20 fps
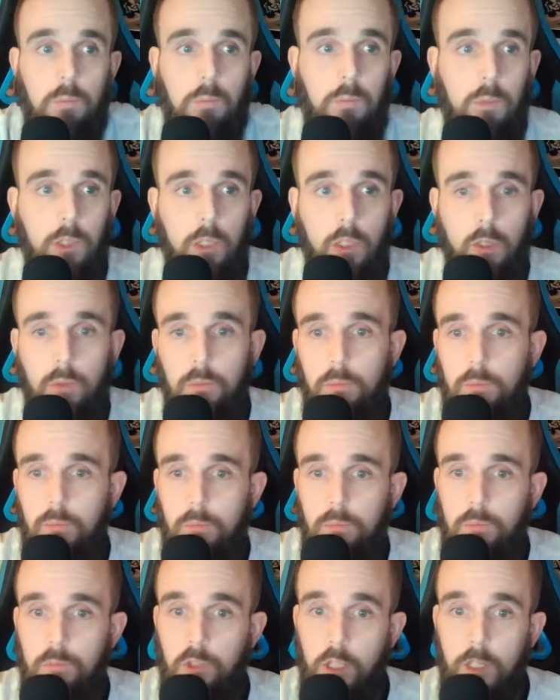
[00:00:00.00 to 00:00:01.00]

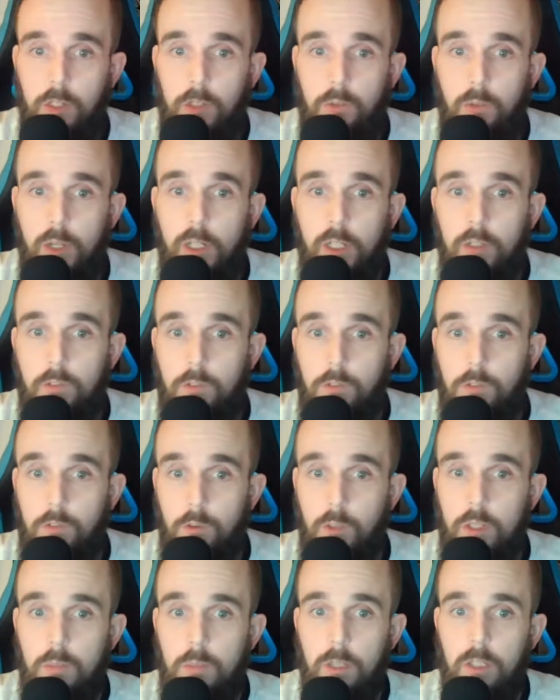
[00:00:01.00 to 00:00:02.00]
Jalen Reagor for
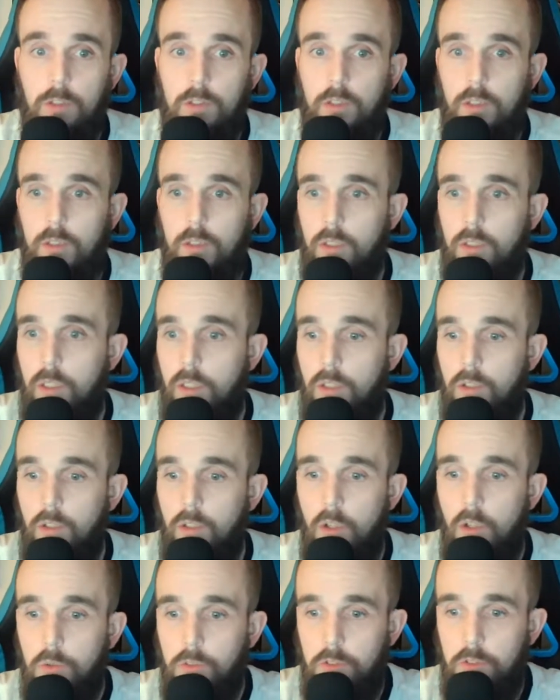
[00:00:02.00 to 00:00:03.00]
free, basically, and
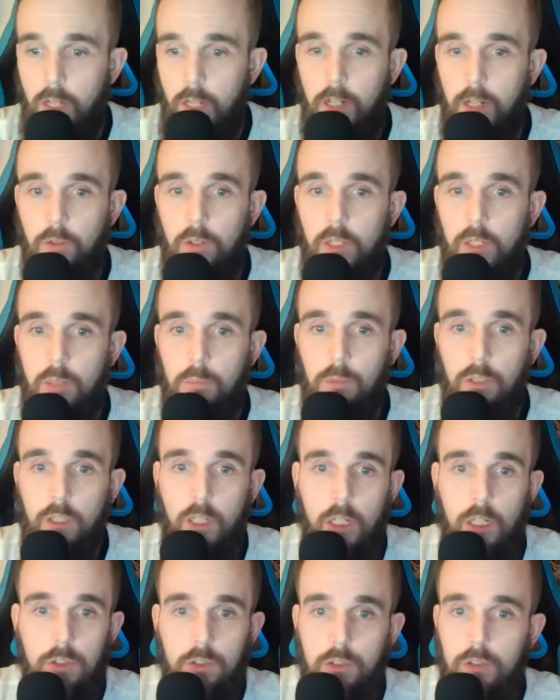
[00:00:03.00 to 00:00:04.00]
no salary
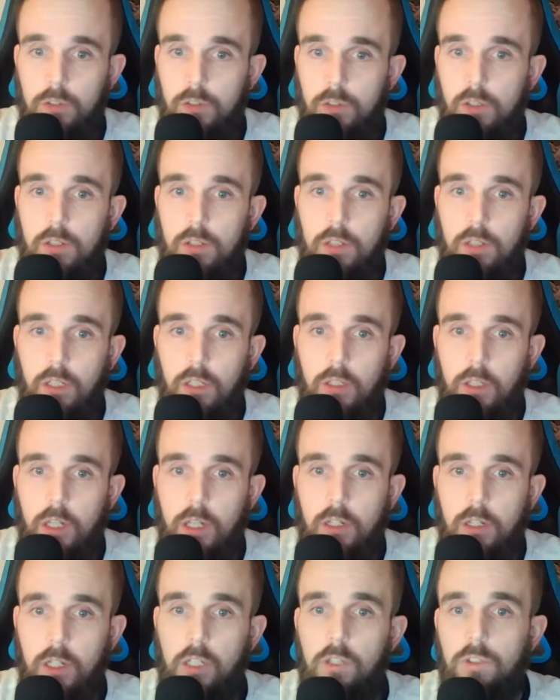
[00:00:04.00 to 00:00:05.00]
implications or anything of
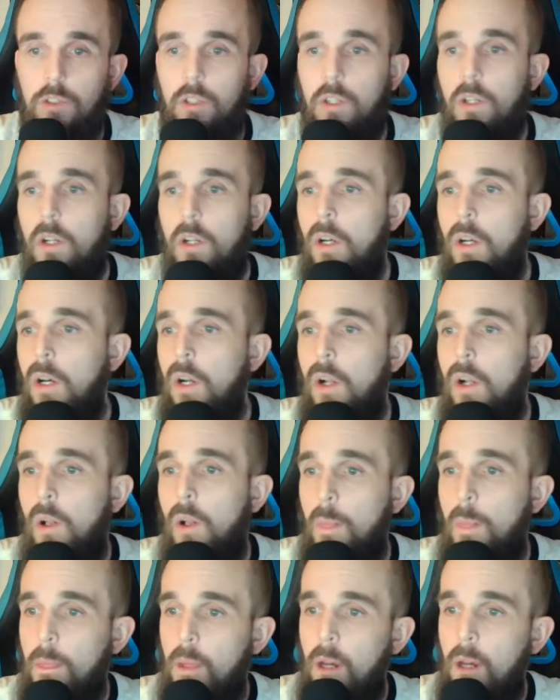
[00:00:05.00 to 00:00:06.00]
that nature.
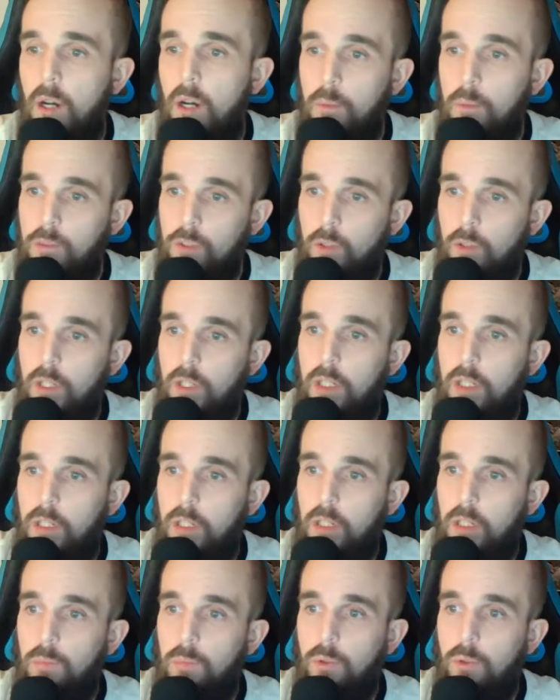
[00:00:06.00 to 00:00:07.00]
So it
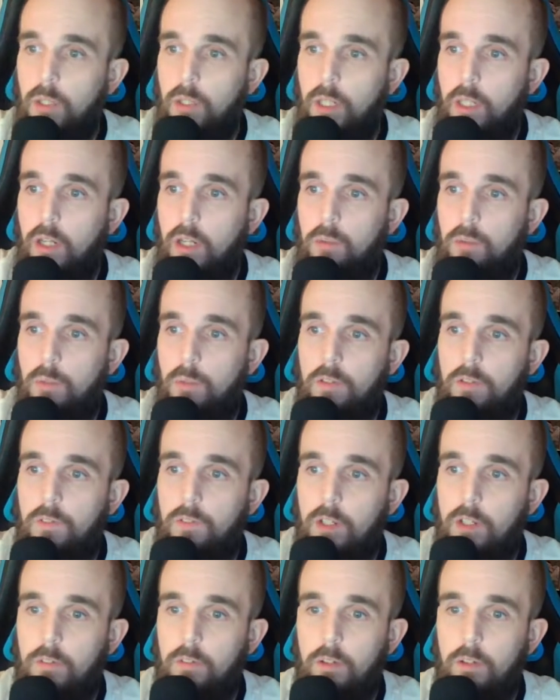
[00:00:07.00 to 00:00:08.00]
ended up working out in my
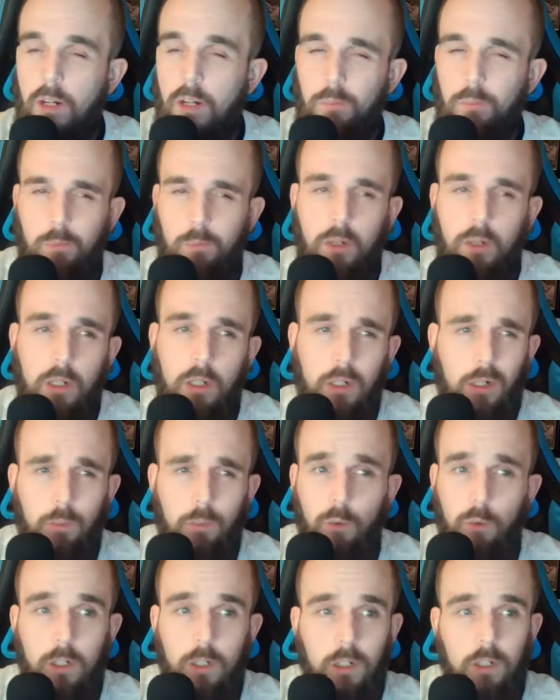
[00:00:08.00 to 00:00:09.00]
favor. I ended
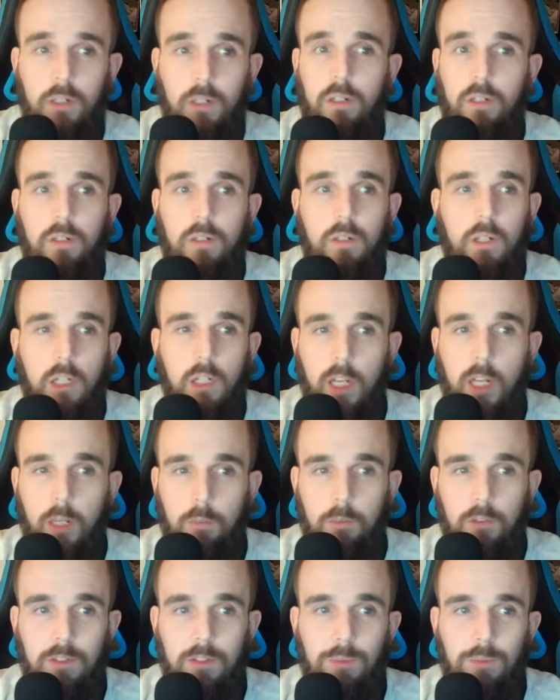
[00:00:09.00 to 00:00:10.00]
up winning a
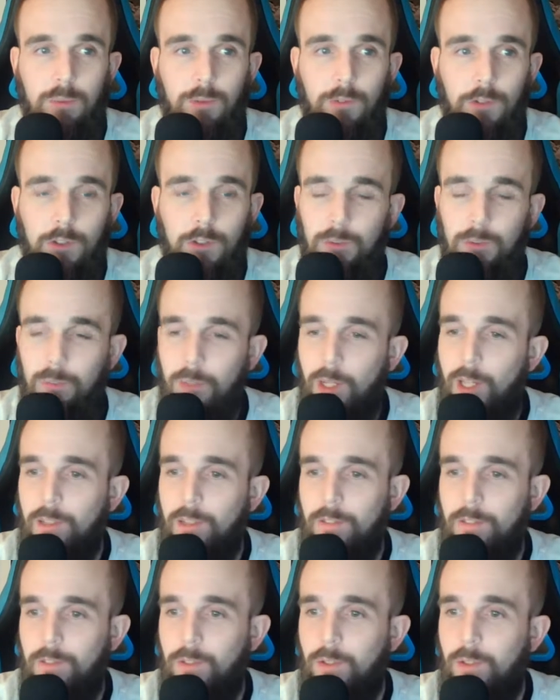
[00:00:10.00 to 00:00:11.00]
amnesty provision
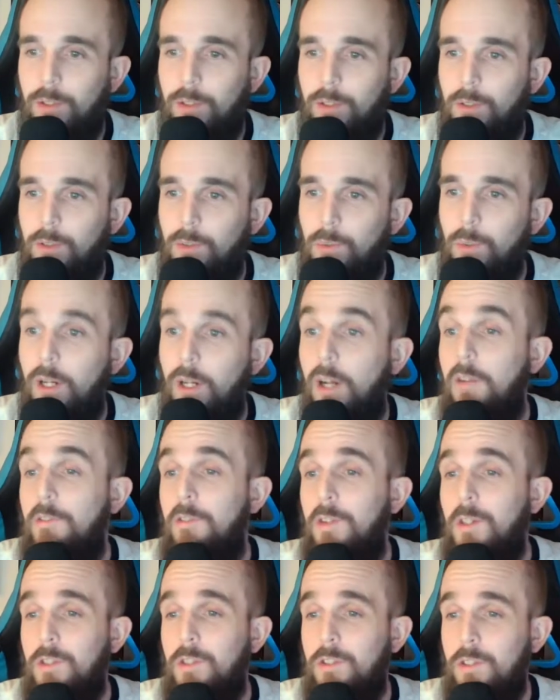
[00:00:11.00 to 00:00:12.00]
back for where I
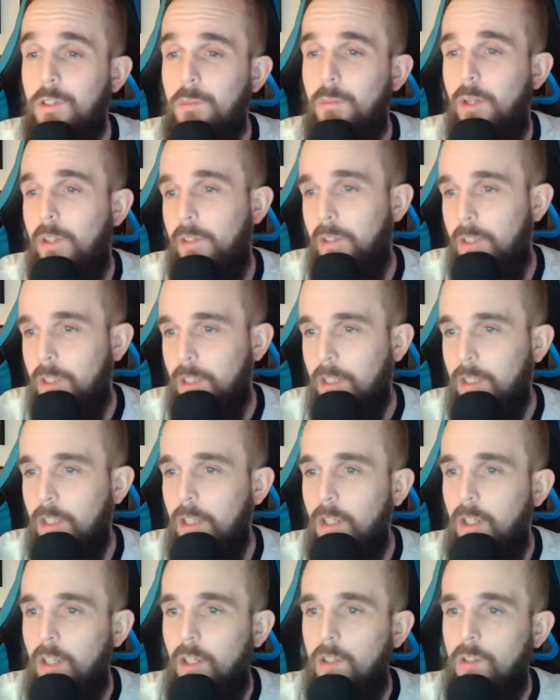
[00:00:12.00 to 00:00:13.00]
finished in my league.
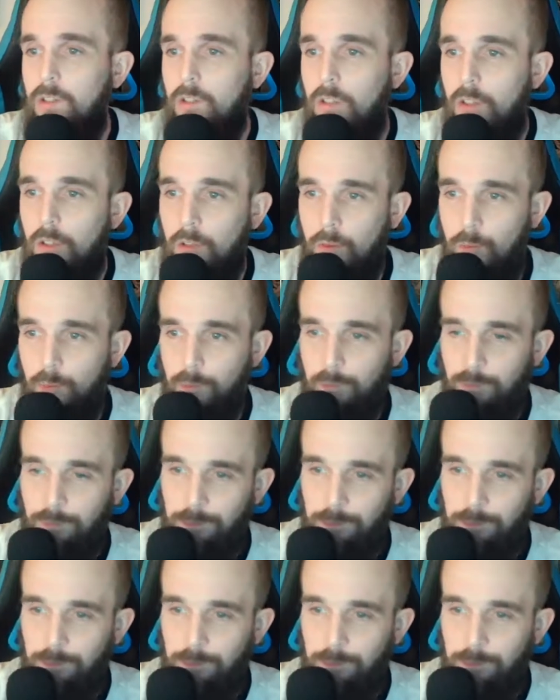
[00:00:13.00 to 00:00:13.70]
So